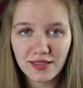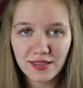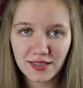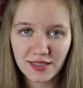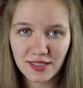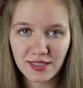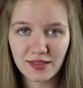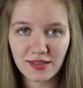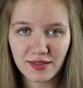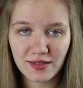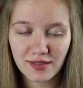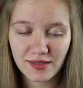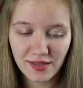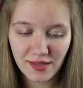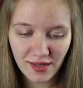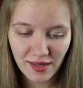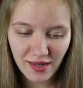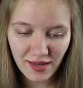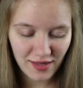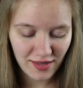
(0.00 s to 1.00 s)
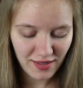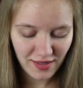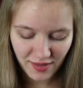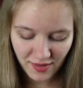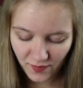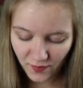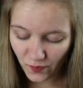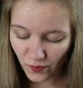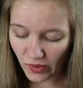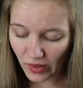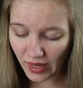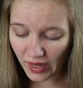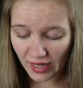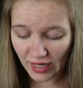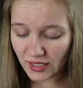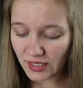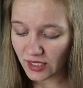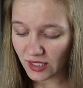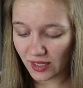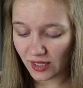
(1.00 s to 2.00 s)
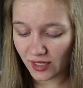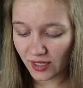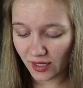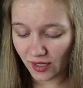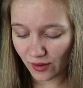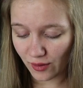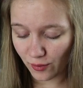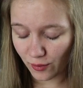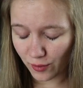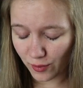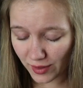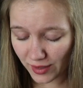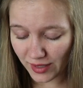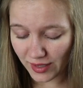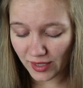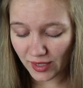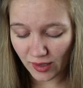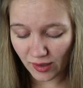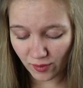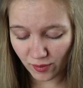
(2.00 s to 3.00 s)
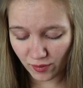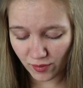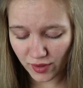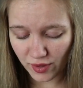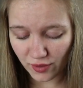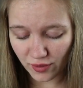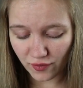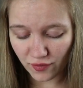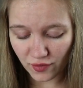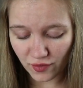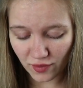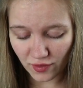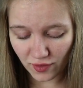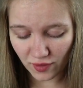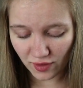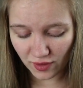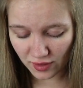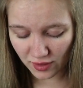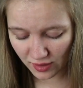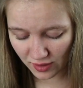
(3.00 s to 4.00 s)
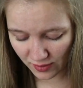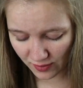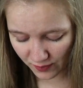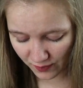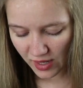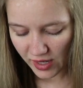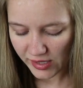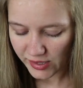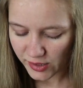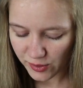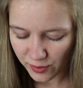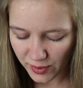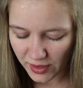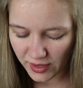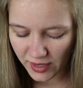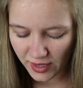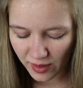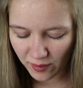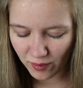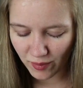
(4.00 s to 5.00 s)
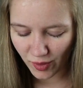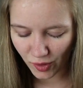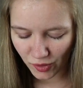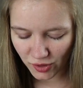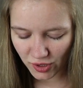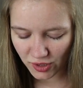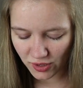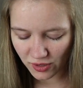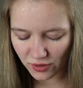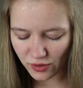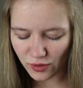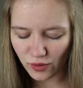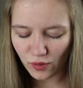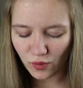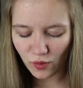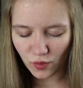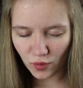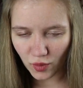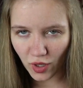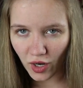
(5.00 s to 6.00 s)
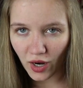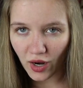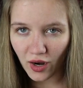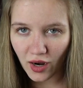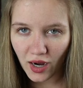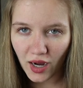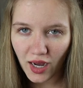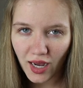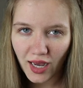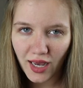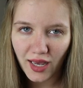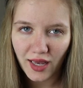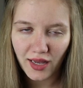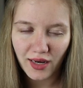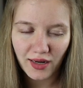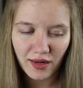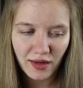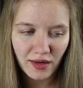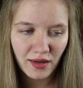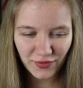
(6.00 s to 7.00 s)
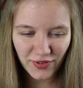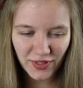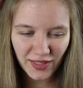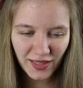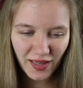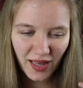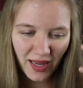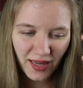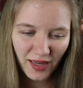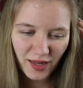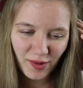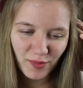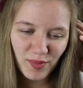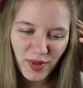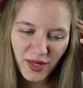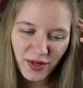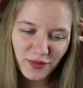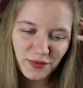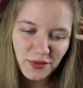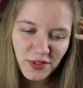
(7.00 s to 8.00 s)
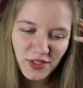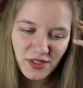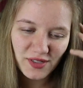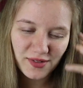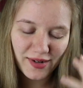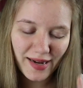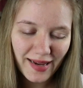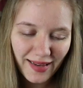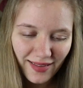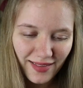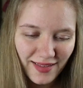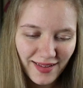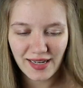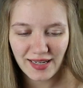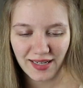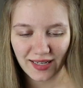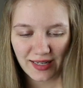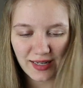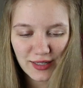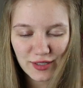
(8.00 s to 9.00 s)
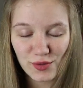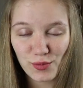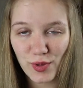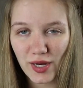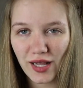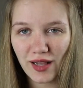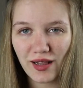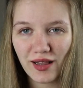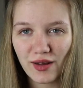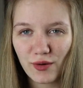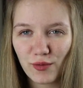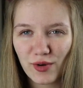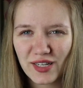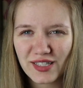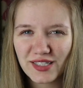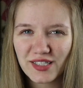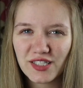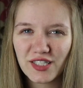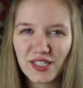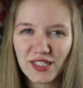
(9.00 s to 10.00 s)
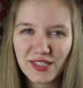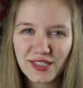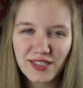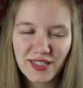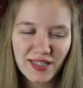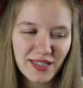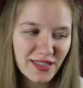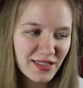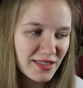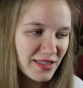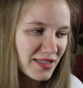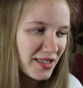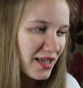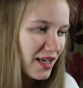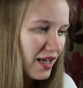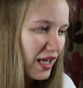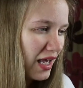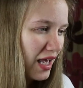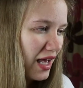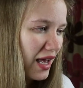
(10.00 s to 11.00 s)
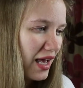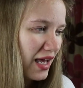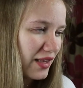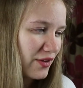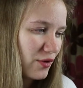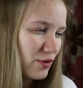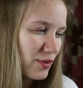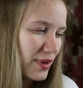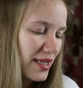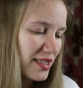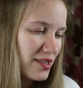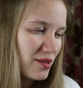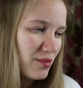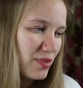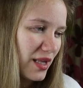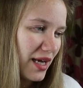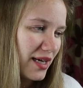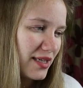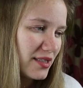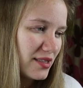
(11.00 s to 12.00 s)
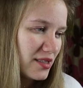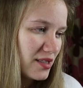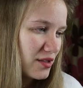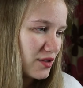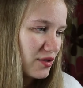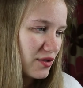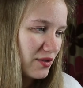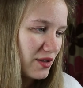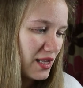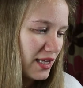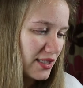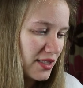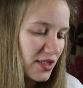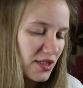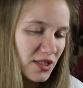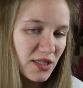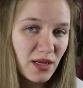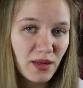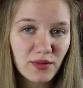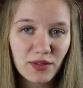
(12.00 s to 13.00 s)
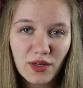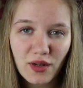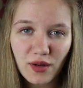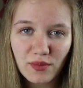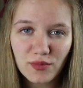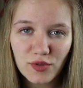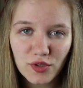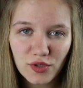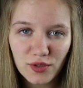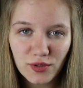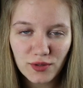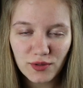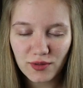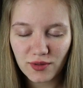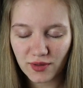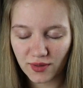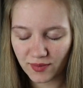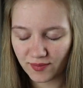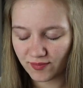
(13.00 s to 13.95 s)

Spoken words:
chills. Actually really beautiful. It's really emotional, raw, and feel like a bit of strength in it as well when she sings had to raise the blinds to let the sun come true.